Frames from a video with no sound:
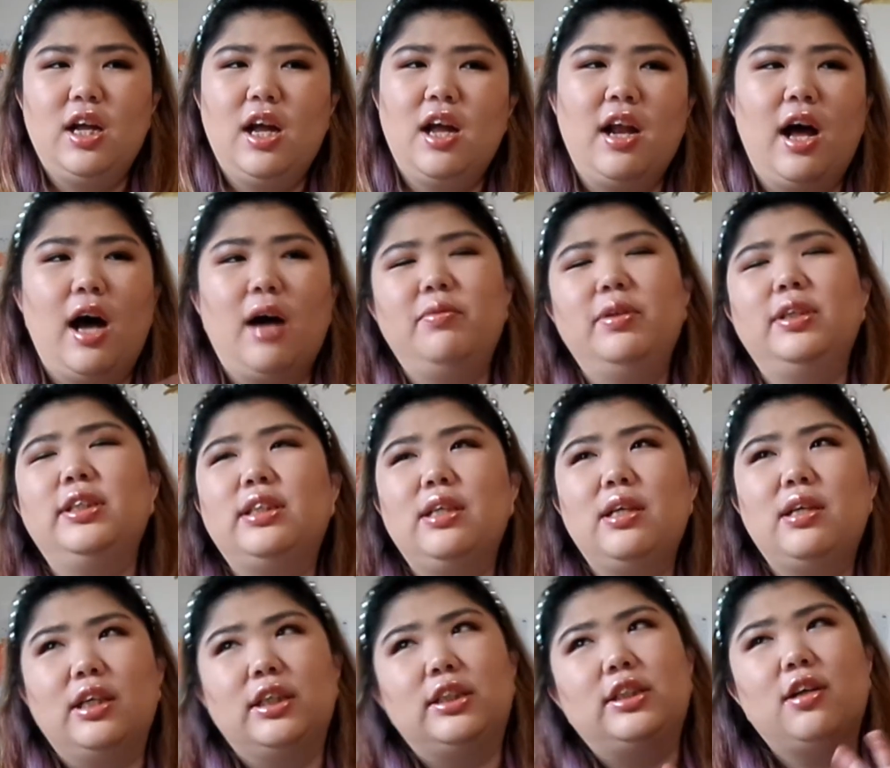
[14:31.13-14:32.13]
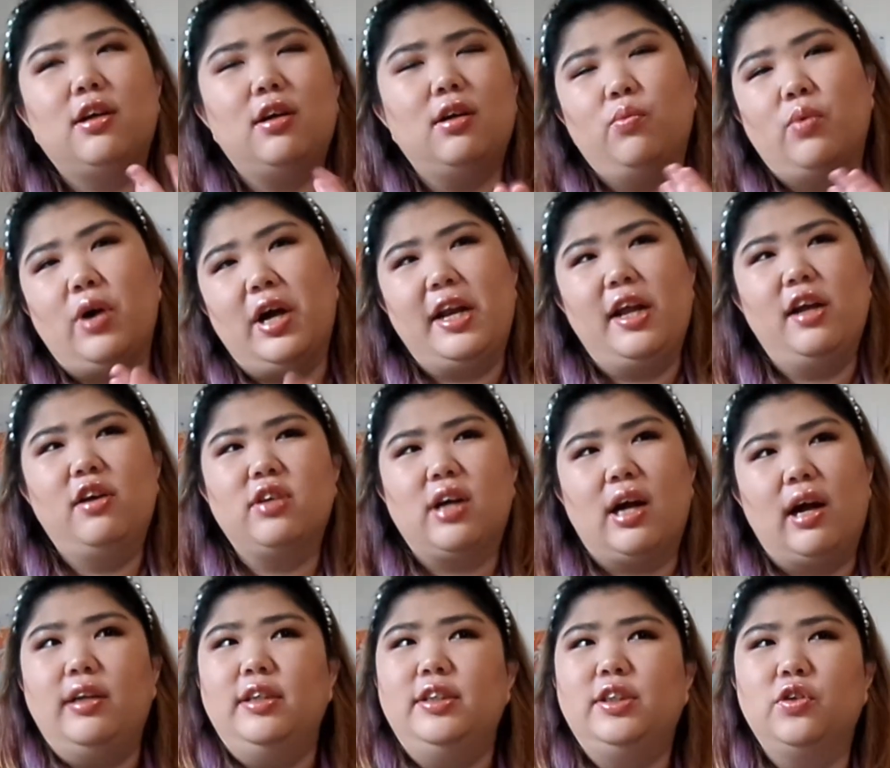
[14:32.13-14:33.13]
And obviously it's called Wine and
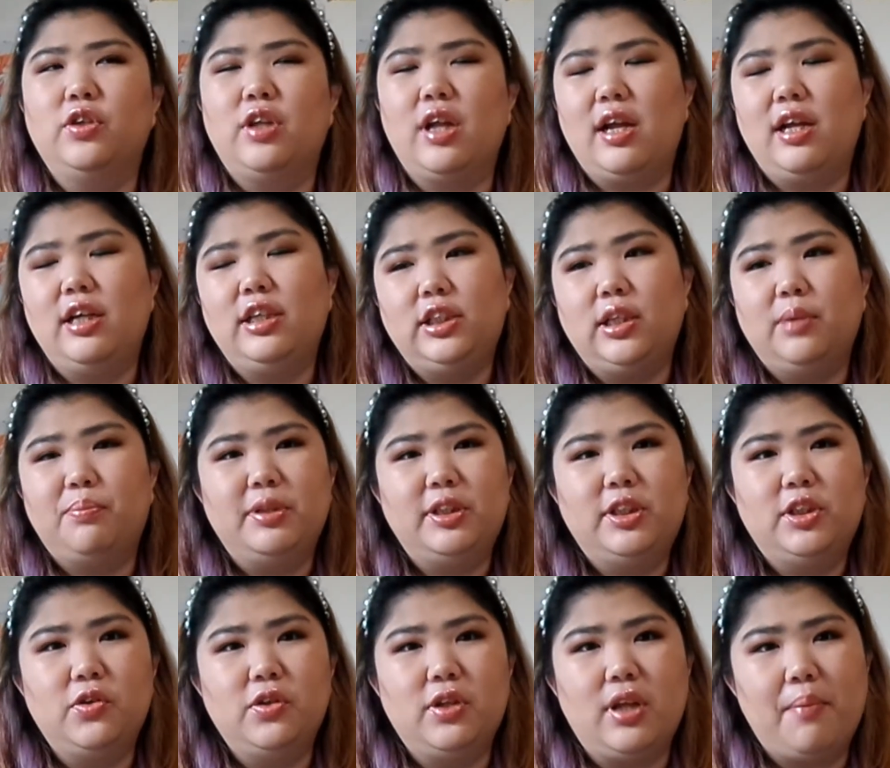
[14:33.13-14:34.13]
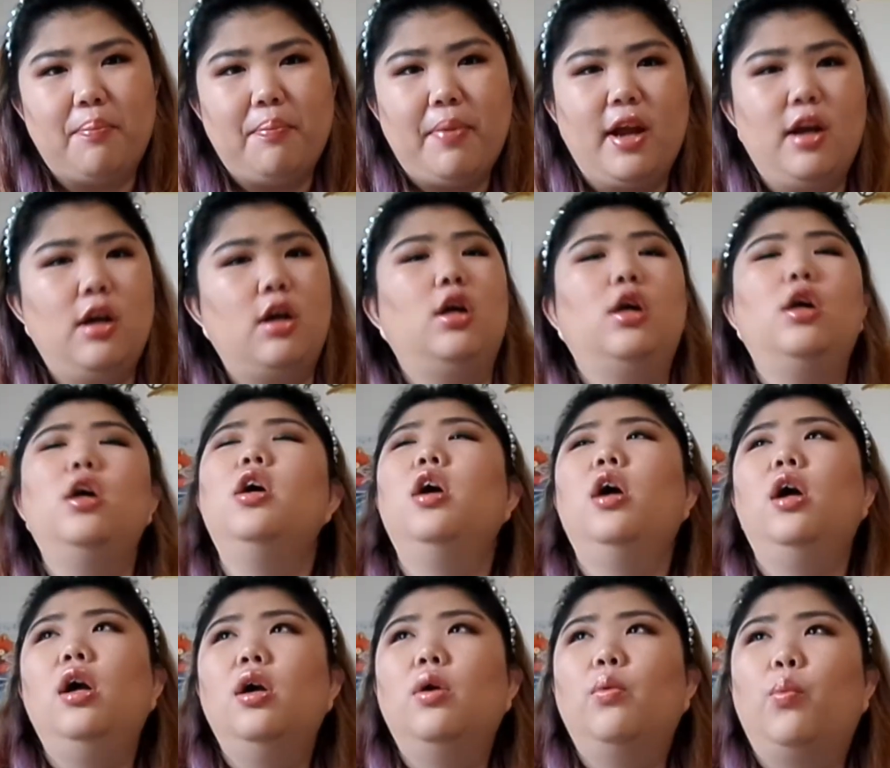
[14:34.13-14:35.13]
Crime, so each episode they pair
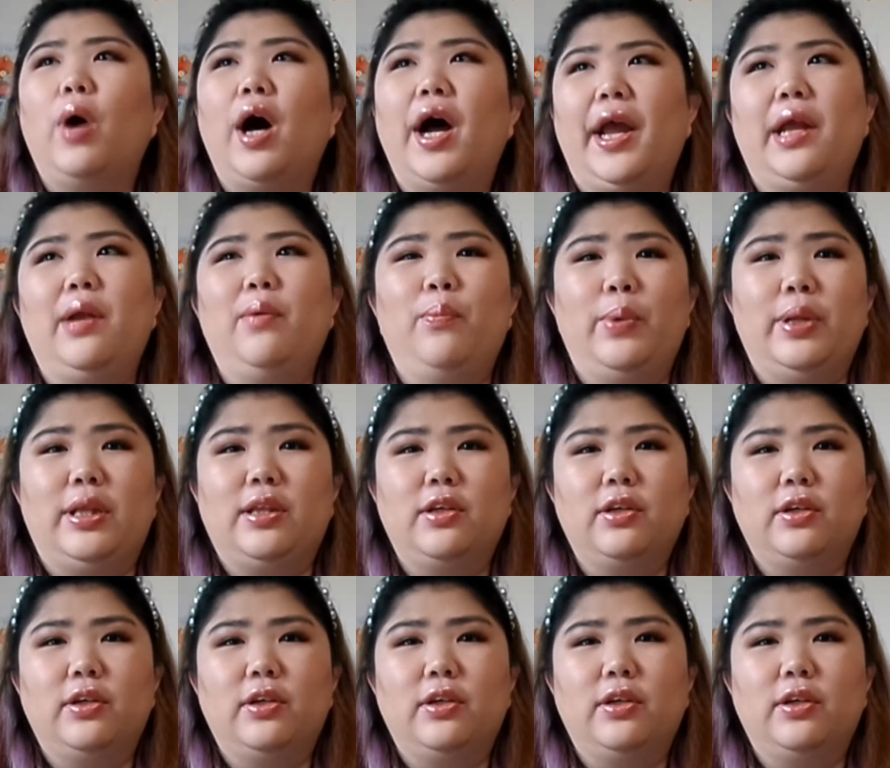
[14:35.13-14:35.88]
wine with